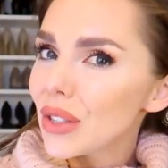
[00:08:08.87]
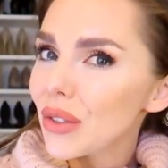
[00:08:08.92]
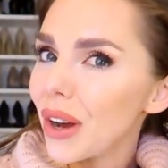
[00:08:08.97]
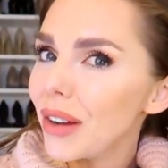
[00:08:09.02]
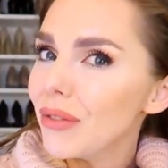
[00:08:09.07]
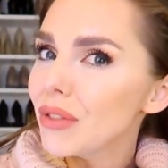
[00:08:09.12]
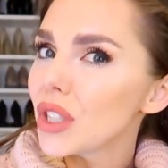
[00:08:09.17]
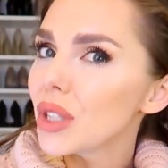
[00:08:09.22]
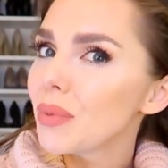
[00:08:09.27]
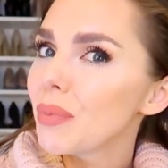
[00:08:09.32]
So
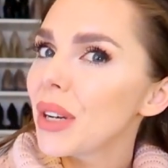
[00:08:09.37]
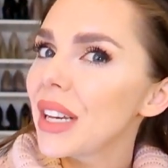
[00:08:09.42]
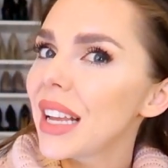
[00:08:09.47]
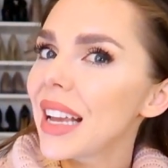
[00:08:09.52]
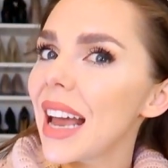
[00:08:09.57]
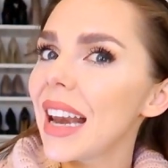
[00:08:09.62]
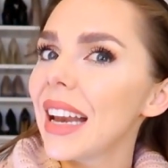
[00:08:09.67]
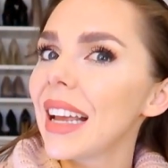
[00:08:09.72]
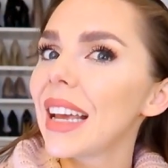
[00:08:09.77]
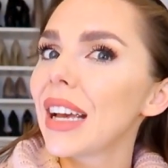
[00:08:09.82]
I've just been
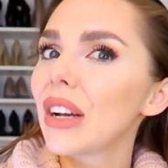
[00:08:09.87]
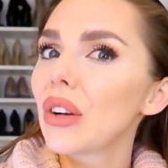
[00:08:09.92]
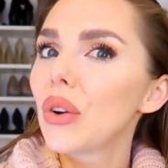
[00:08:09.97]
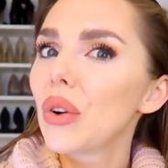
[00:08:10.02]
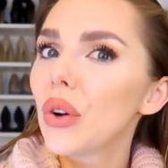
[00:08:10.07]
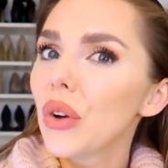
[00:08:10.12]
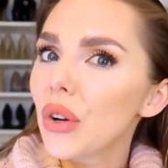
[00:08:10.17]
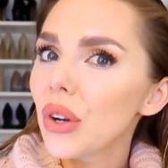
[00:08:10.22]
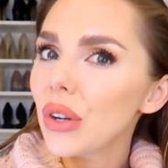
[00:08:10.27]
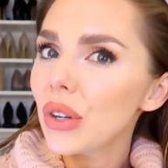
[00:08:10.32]
getting it
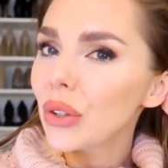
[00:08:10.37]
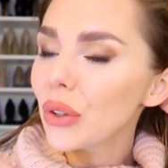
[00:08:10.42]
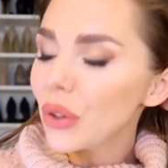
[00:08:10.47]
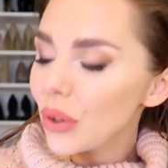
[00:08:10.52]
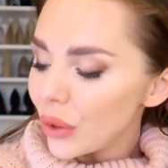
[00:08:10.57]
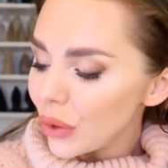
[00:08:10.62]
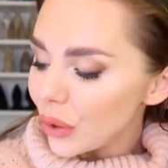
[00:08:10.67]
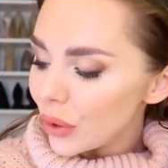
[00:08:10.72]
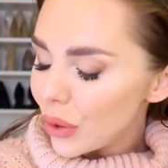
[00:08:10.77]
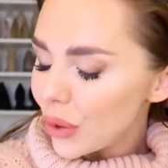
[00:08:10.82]
cut and
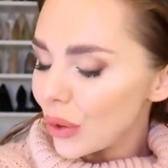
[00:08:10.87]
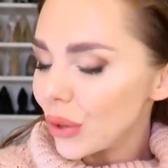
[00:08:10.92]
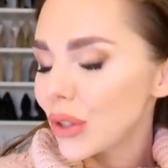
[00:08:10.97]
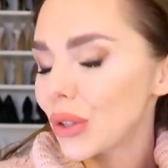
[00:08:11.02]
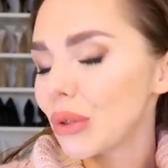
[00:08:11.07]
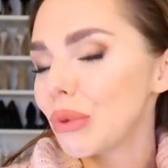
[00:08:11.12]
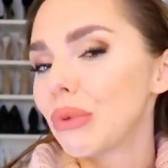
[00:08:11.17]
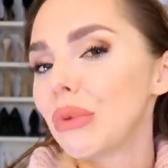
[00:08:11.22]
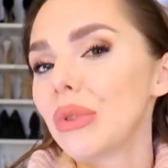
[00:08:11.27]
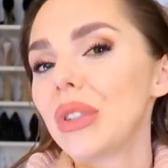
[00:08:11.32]
cut and cut
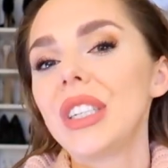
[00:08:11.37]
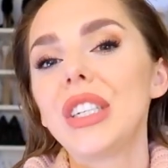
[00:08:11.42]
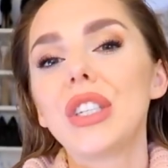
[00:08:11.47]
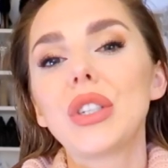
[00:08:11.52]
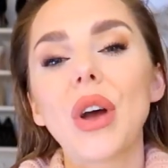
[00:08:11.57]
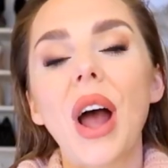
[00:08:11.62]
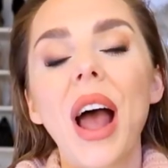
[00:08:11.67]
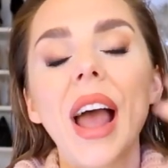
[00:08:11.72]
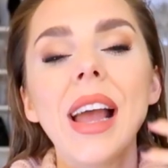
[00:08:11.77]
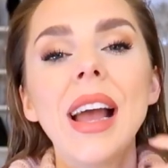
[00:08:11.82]
to really
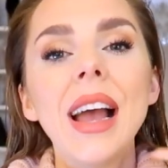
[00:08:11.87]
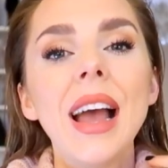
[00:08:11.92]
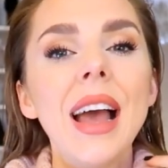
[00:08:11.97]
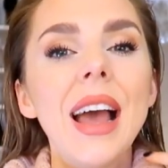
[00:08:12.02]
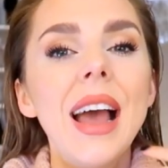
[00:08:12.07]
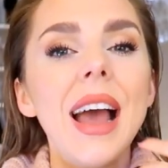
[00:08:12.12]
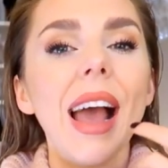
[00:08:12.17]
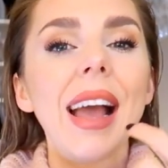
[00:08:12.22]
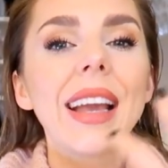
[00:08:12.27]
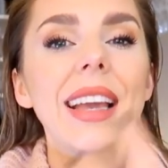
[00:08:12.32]
try
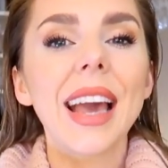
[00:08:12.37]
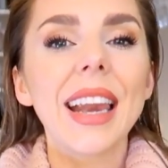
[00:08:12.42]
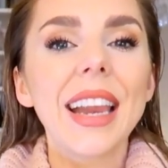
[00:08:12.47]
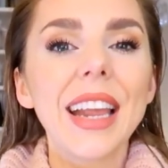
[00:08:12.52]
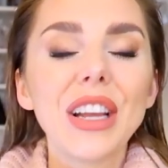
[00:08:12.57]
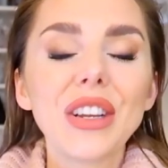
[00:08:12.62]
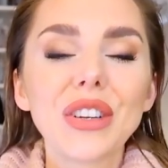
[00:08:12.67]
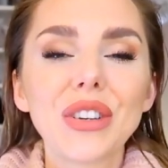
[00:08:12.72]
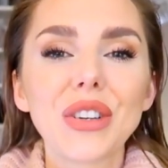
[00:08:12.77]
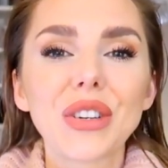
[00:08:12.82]
and get
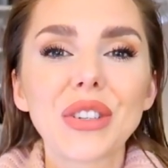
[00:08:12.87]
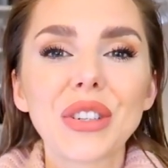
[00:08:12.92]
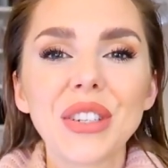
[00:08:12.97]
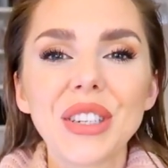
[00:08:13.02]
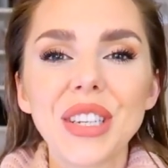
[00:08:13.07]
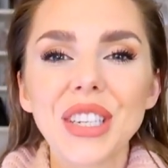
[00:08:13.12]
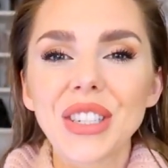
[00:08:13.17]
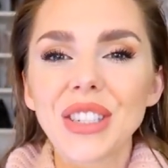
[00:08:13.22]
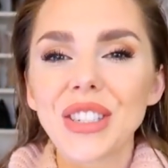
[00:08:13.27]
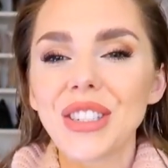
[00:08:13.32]
it in good
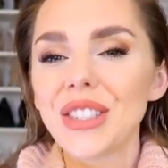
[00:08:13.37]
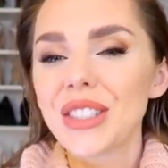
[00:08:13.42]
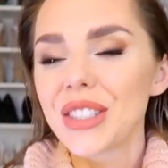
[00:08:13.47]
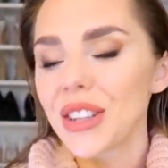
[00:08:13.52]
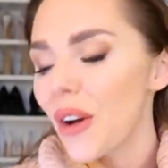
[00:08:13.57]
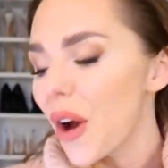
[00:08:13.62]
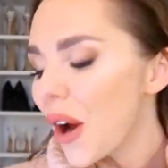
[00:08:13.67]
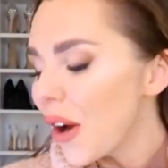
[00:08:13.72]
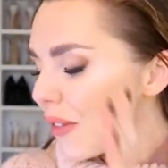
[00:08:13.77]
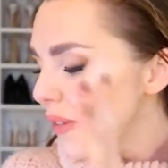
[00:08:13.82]
condition. And
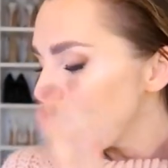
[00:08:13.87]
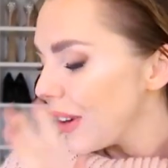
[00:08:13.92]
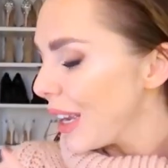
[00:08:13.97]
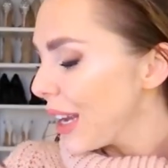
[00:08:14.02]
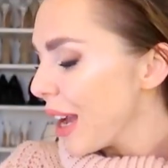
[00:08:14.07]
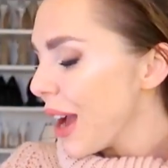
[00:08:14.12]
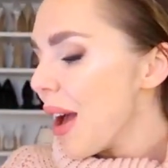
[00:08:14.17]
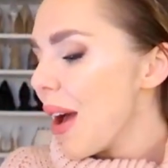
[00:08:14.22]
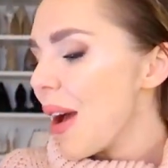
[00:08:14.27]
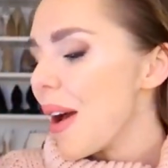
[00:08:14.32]
so
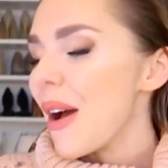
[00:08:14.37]
hopefully